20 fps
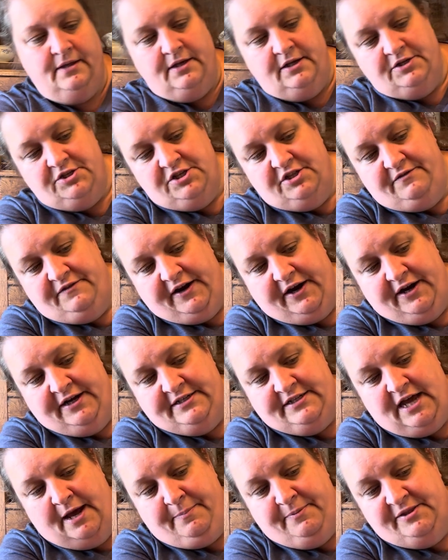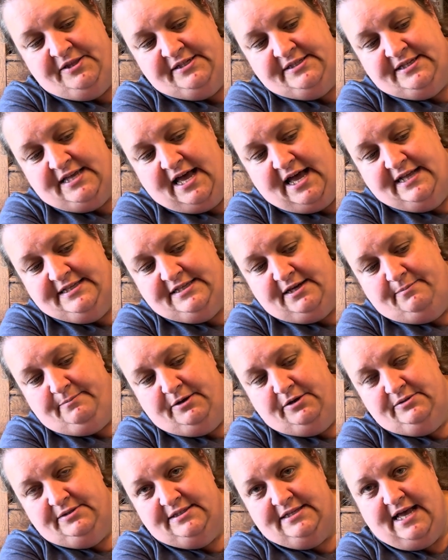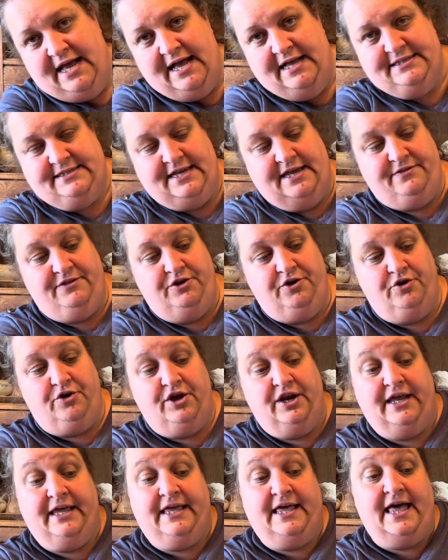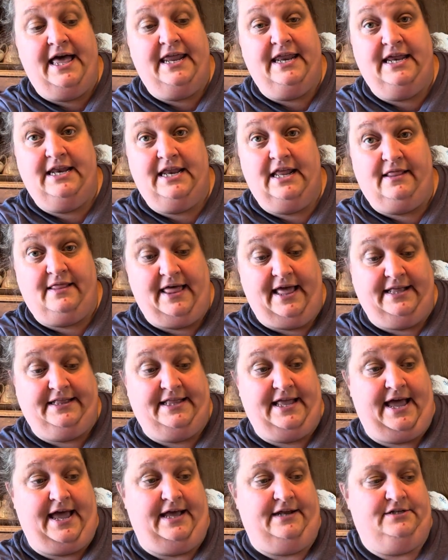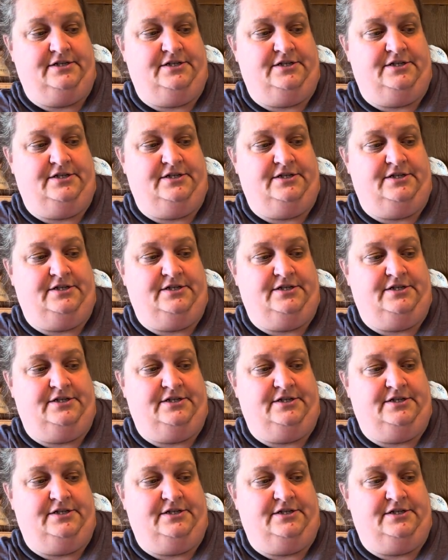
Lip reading: To the very top of the sides on both sides. And then you're going to cut it like that.